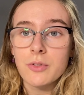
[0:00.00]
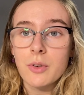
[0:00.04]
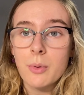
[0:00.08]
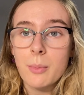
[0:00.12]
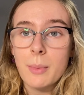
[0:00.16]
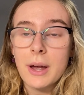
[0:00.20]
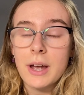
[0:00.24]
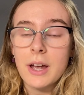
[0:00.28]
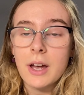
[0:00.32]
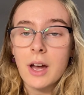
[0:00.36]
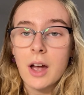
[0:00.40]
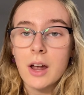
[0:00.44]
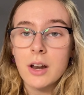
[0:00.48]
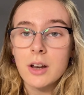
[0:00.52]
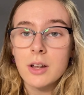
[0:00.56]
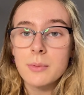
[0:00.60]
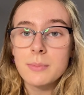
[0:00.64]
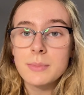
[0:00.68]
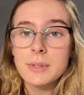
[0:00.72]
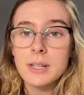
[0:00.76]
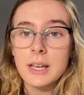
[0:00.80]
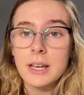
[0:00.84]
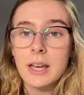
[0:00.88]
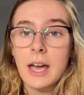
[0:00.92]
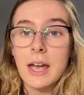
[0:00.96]
my
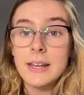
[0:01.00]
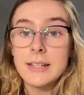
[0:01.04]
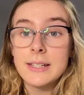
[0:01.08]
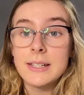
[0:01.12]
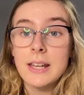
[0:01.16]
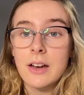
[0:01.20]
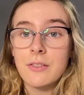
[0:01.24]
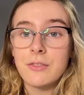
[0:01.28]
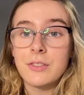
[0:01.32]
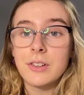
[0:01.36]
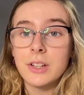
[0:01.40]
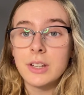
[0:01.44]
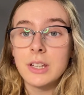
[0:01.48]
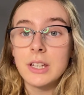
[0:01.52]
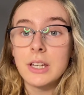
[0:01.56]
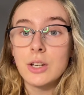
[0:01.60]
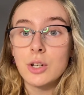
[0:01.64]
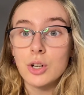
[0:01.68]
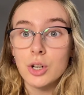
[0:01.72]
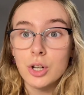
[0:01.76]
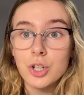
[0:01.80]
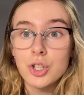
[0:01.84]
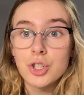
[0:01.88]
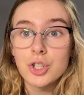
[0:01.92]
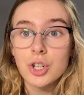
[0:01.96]
items, like I definitely
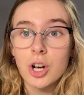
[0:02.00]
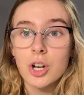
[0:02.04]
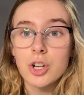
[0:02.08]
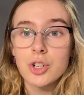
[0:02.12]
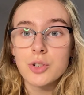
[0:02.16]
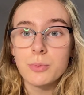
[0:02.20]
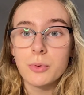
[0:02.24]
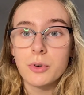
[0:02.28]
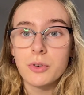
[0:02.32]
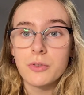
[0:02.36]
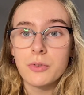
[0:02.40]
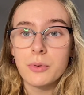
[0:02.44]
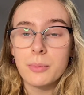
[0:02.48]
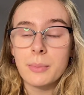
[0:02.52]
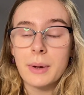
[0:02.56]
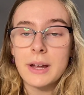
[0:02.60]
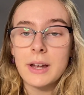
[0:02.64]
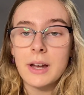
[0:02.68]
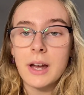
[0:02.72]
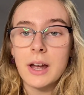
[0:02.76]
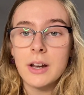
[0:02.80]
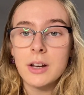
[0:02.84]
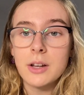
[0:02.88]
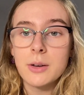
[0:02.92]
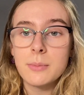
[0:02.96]
could charge more for my
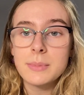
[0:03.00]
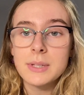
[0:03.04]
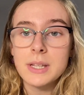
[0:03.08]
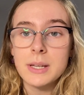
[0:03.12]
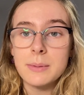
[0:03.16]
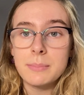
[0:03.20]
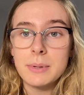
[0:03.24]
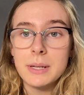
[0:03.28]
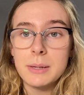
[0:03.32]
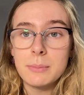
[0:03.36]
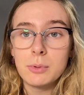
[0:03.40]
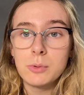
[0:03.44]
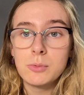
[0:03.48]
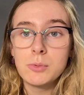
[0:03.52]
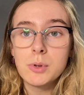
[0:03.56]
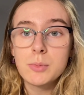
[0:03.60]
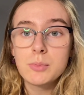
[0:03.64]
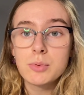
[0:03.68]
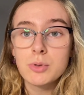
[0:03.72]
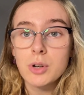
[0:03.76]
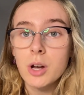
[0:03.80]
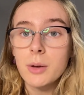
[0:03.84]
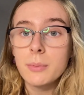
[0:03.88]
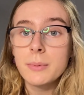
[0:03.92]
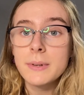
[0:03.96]
items and people would
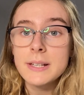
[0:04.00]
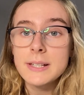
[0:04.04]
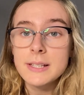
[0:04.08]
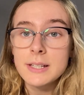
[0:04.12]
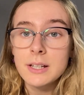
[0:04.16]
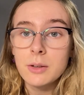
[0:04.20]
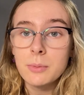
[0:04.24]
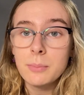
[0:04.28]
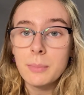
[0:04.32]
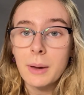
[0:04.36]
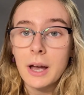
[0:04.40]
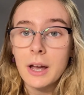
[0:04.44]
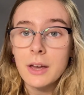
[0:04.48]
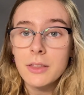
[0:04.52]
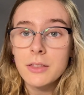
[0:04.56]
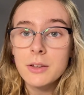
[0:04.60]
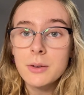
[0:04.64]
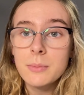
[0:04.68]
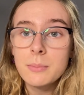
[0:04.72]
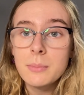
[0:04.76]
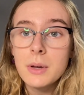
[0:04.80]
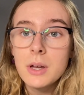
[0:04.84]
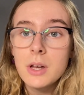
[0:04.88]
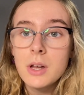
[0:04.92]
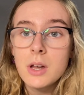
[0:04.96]
probably still buy
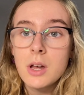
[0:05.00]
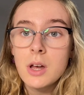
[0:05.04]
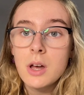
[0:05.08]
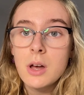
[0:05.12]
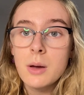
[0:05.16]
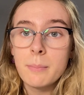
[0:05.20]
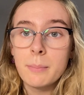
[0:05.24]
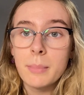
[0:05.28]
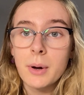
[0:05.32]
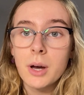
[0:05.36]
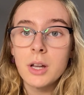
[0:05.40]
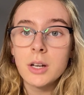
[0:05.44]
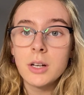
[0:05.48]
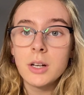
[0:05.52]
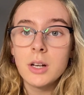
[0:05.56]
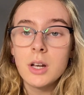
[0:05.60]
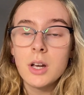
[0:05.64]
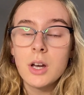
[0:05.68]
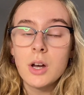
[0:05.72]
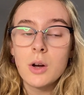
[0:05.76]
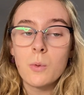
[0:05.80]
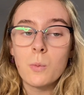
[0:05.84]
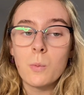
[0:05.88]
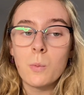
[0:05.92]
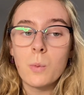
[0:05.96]
them, but
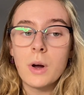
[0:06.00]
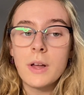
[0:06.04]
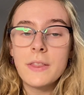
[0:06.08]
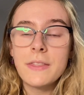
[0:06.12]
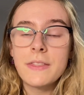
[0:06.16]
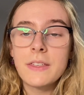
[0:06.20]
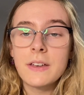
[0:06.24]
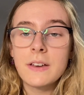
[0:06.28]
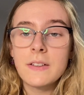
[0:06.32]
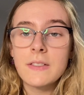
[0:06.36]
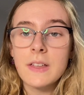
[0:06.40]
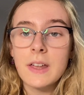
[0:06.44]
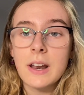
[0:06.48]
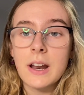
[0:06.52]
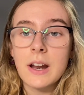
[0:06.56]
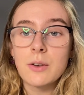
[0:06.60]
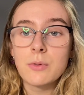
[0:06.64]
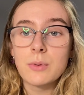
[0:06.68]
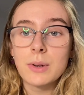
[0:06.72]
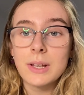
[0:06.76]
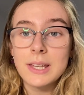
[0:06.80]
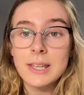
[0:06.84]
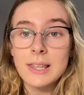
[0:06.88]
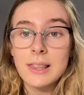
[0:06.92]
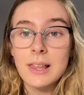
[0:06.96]
one thing that I
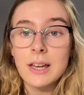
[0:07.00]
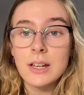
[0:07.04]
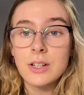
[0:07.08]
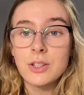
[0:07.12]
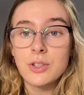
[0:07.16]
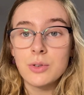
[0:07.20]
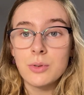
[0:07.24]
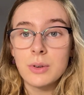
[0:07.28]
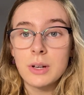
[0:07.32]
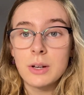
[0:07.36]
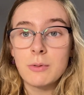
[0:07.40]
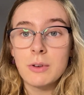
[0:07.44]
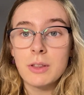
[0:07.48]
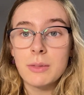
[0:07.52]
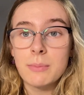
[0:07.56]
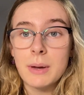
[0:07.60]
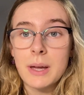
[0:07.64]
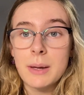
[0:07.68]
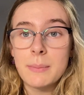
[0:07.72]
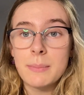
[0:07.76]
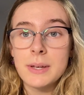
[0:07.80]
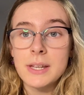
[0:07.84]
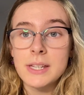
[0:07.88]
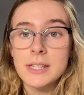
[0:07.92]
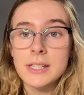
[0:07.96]
really like doing with
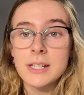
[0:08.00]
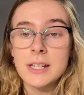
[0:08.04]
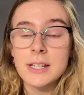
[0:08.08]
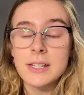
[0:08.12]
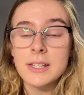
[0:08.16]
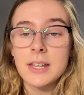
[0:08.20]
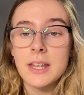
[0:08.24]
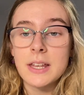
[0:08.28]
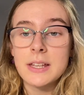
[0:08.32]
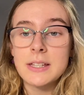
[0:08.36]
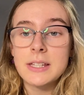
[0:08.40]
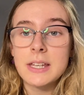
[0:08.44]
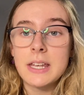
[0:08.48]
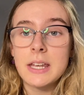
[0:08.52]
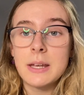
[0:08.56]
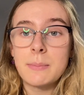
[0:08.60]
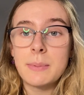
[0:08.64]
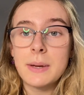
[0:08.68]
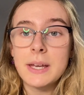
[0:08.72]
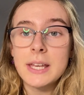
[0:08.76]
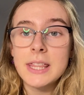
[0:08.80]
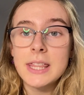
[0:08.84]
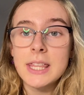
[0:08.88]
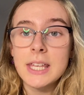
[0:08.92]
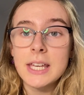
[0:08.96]
my business is
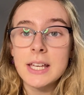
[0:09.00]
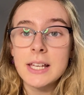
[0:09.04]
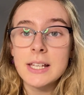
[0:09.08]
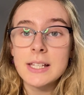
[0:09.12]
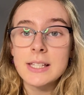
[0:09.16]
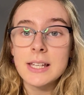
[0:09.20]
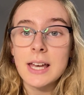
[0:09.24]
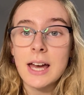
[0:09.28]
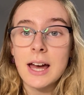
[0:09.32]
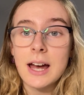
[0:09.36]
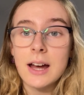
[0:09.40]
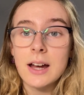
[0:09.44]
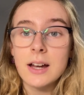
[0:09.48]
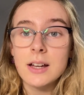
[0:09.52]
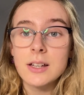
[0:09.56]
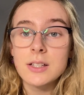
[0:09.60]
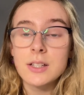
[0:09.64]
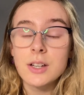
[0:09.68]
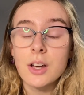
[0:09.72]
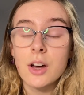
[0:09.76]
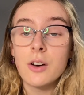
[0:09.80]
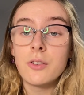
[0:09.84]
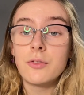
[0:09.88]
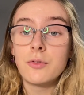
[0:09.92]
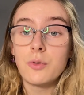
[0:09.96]
keeping things as
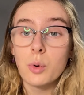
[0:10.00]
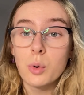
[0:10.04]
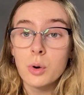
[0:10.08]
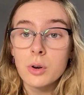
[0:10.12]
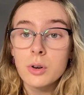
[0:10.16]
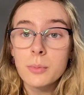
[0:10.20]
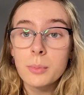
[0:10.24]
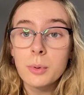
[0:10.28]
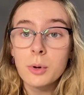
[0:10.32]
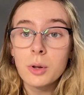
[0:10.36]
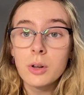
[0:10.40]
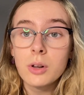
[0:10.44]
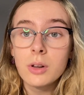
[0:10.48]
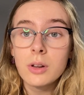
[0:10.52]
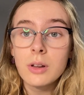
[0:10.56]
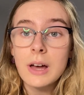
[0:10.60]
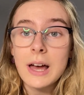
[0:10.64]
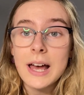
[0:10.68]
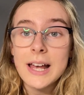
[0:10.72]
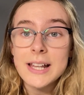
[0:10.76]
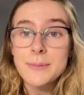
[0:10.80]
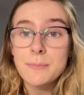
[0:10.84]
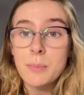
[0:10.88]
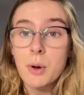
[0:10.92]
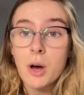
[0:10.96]
affordable
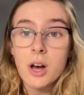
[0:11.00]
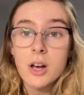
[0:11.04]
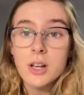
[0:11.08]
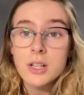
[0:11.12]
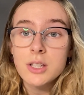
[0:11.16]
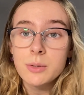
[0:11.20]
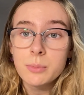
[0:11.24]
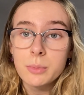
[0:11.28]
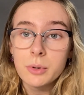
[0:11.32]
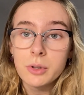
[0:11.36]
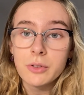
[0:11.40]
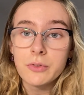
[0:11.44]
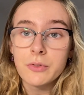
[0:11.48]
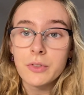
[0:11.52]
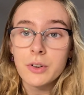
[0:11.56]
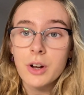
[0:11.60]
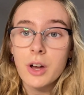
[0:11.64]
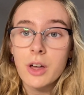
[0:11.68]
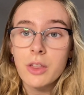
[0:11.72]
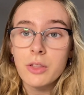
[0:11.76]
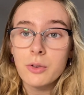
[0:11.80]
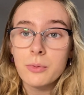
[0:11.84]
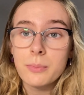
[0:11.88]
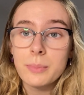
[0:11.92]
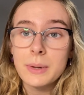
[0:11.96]
as possible for
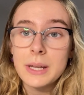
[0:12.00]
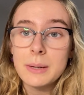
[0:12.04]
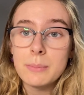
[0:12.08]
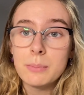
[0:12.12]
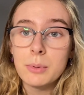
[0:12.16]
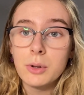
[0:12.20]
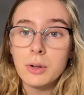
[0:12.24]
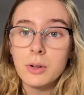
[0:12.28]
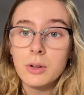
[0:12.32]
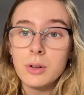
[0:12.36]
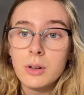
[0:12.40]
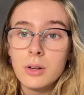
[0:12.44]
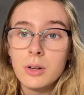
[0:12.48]
other people.